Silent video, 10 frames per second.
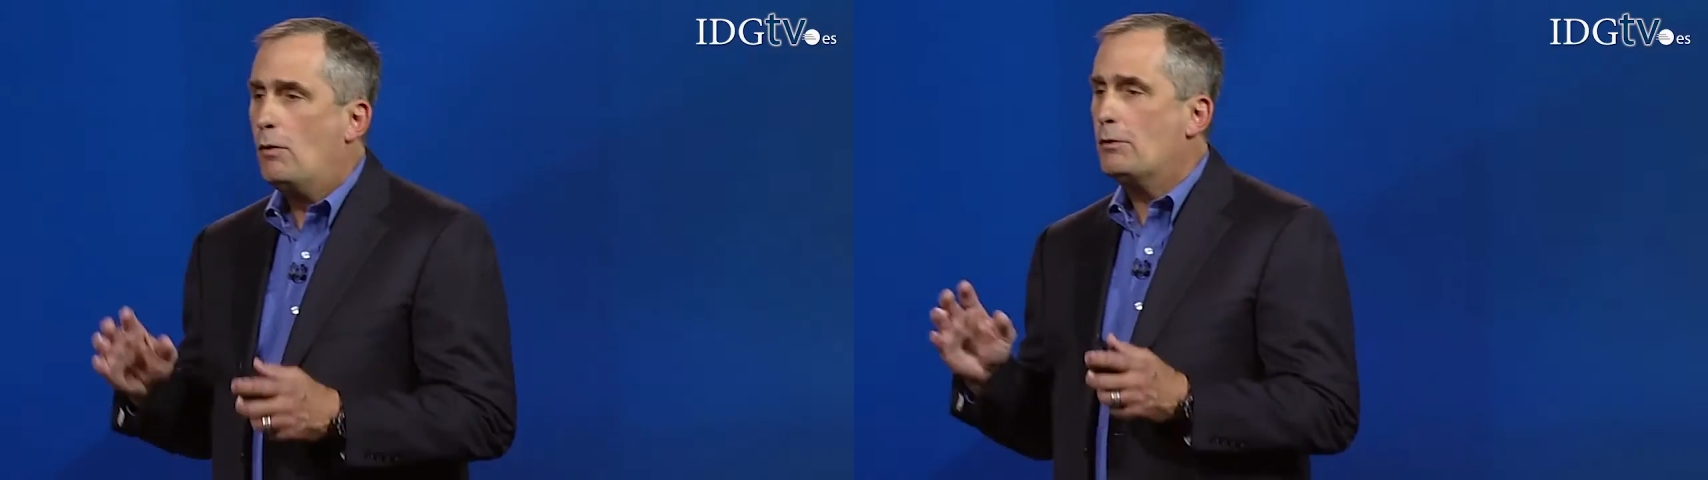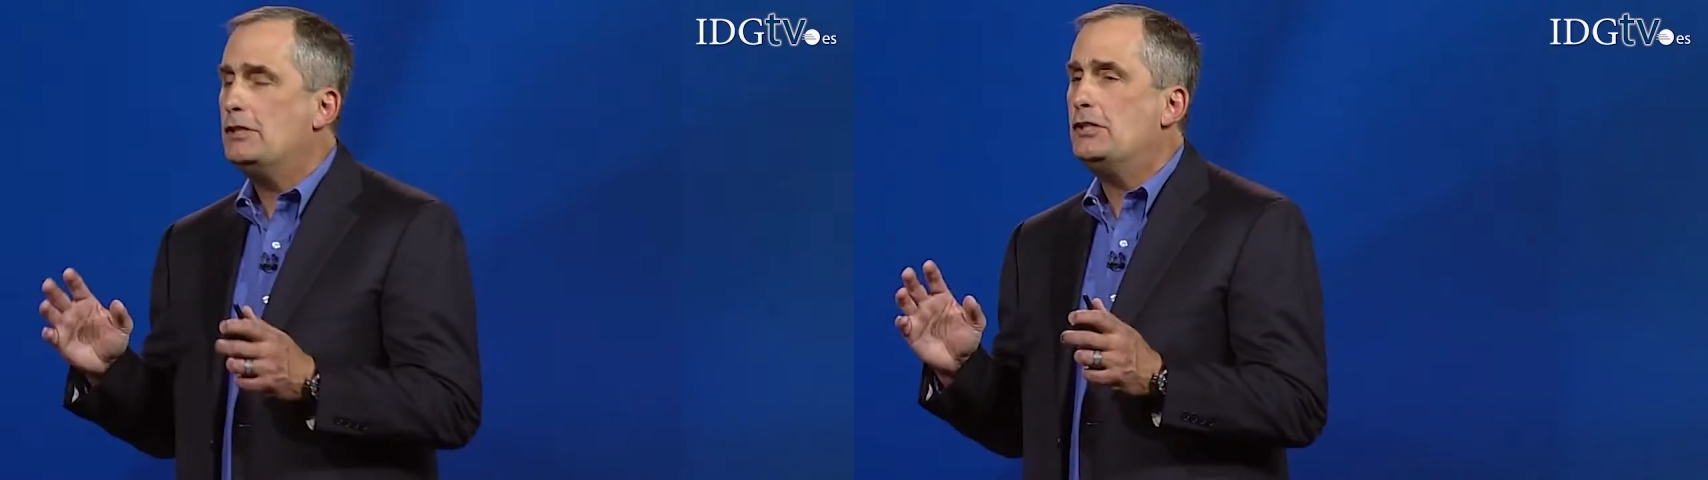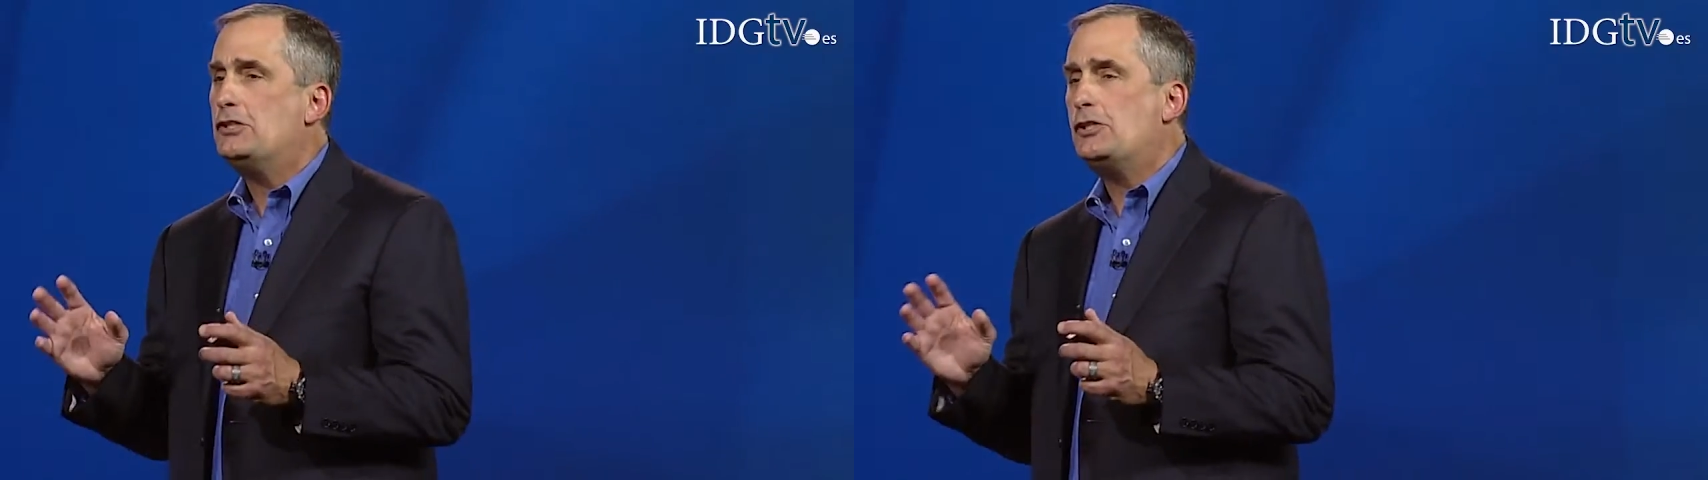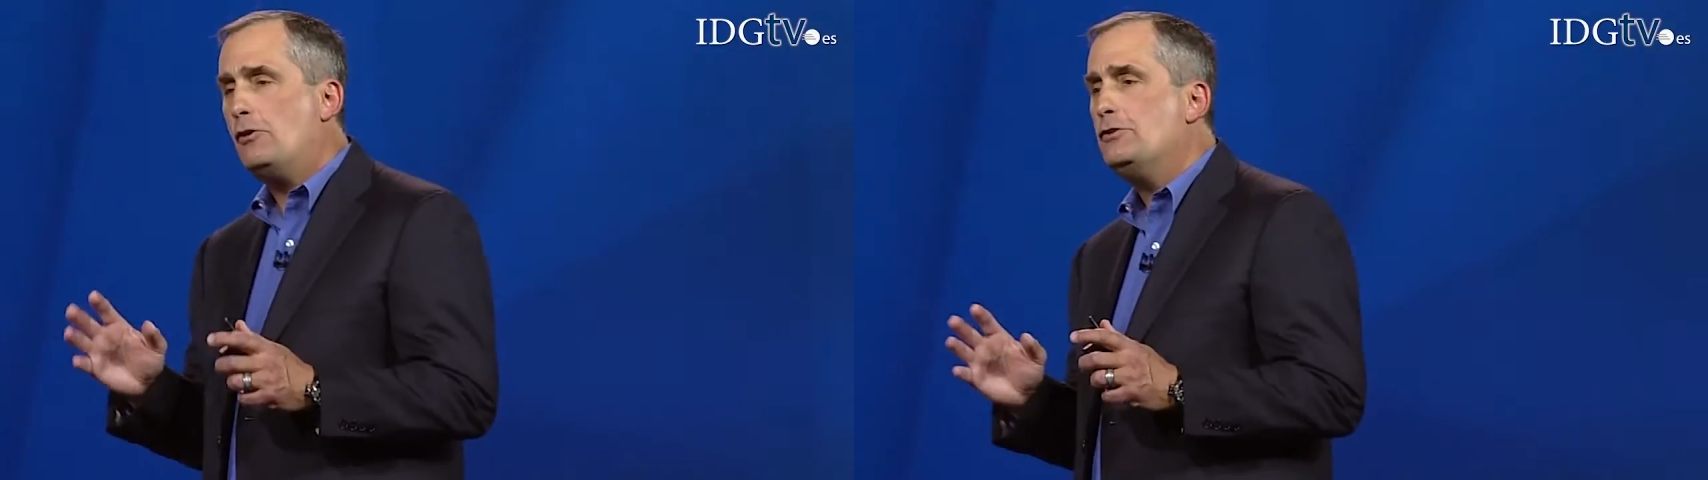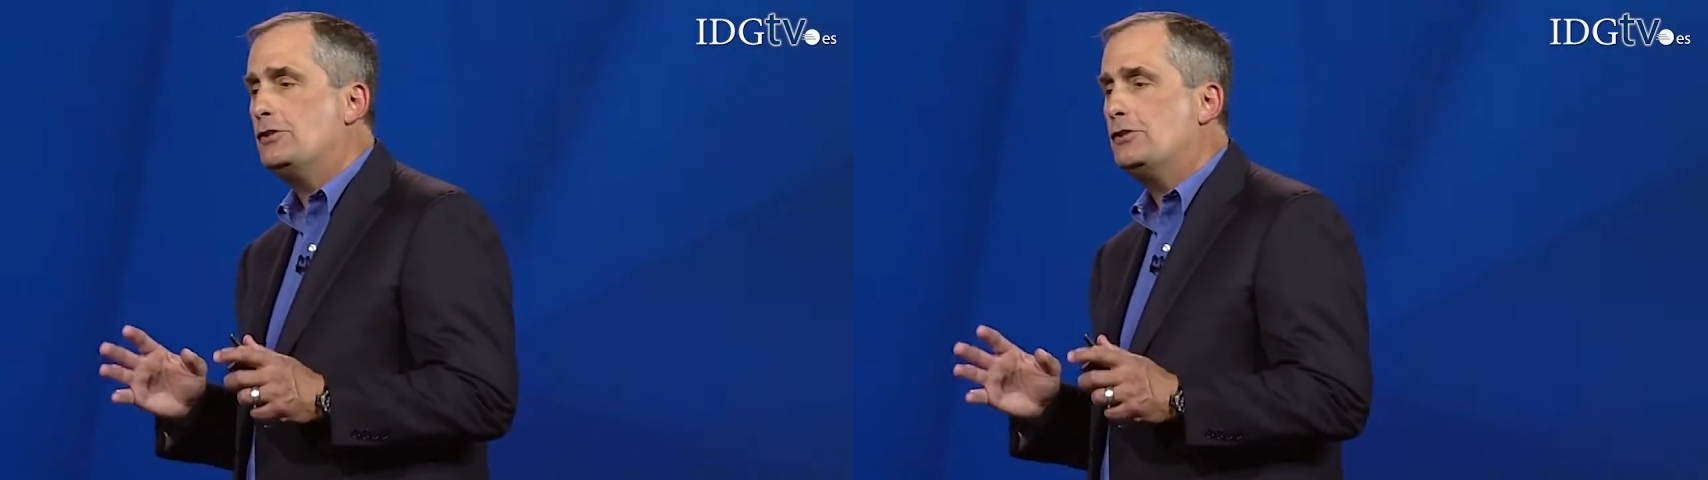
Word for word: we're going to show you